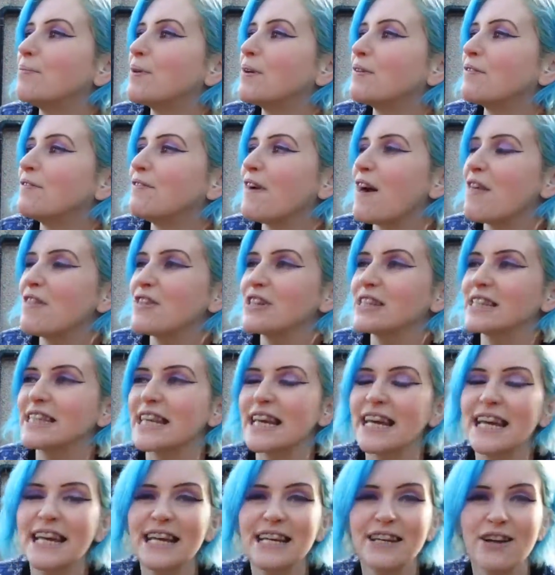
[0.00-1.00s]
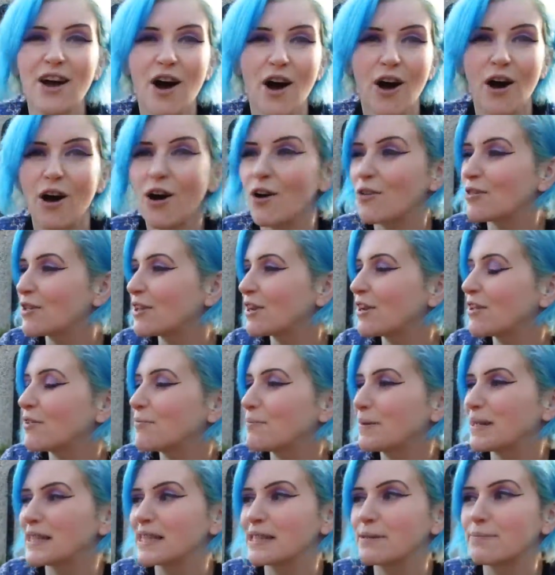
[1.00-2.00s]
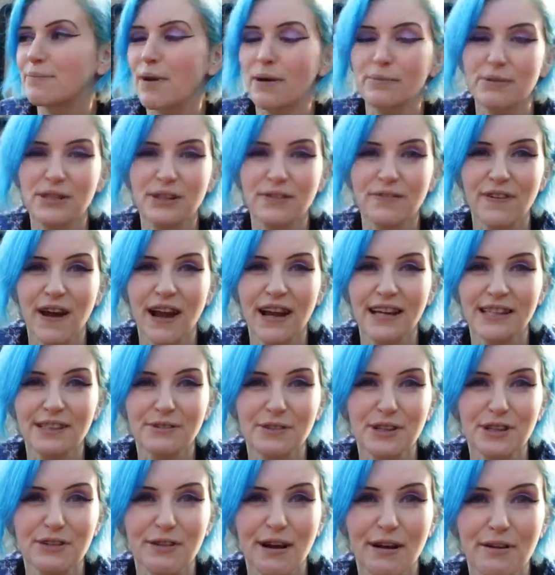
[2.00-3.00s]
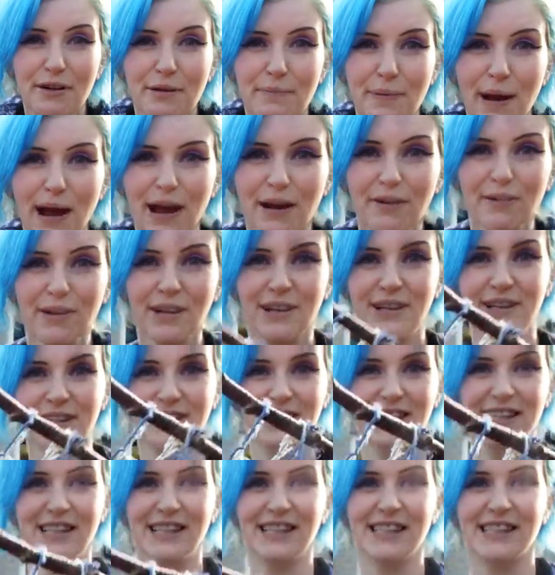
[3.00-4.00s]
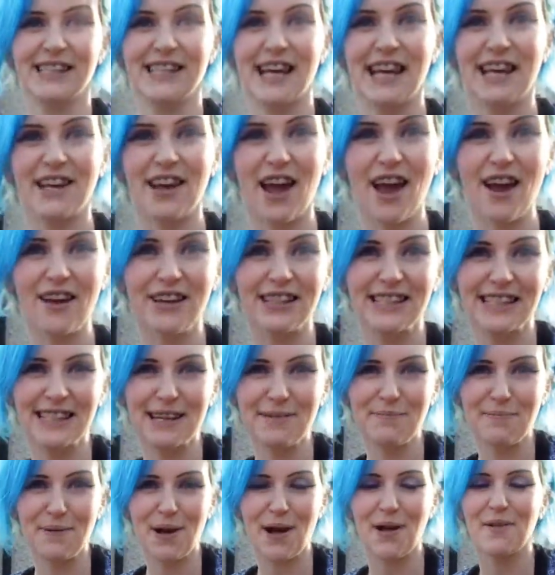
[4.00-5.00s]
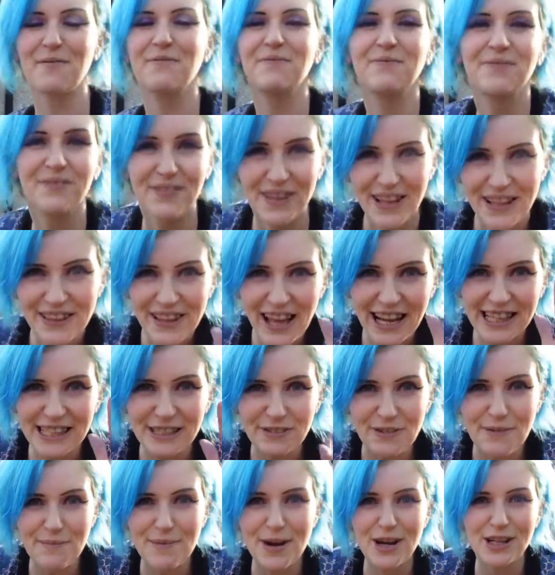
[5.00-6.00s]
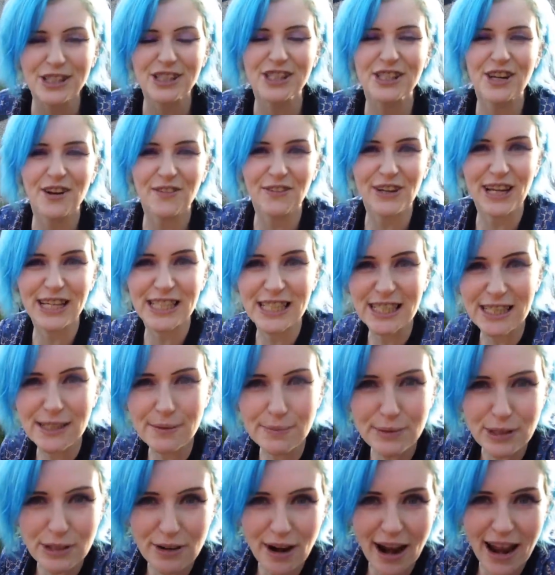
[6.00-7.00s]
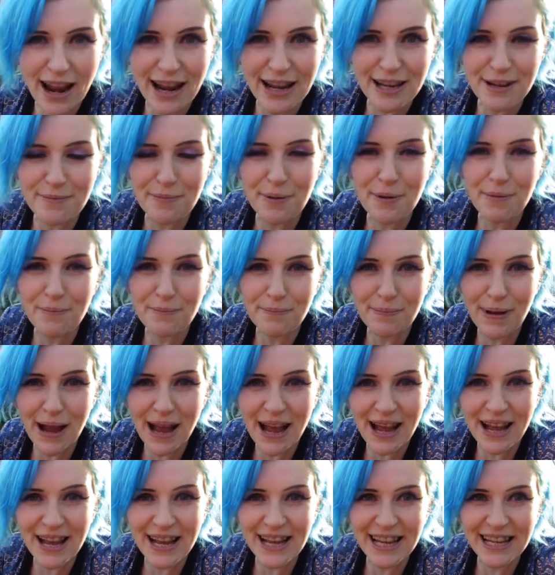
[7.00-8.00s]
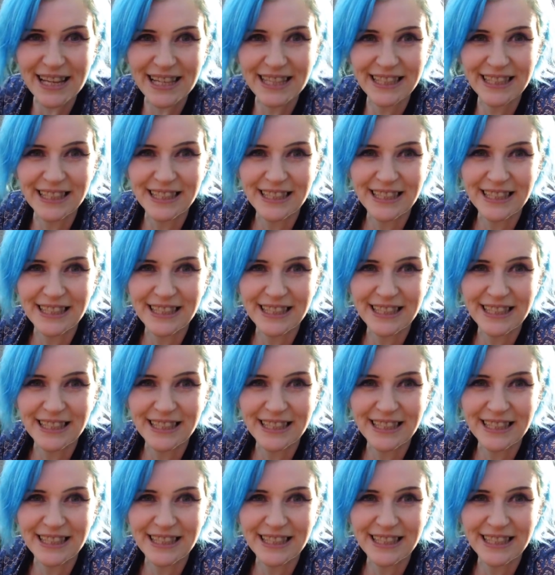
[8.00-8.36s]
put feathers in or other little bits and bobs you find when you're out and about. There you go, simple. Thanks very much. Don't forget to subscribe. Bye.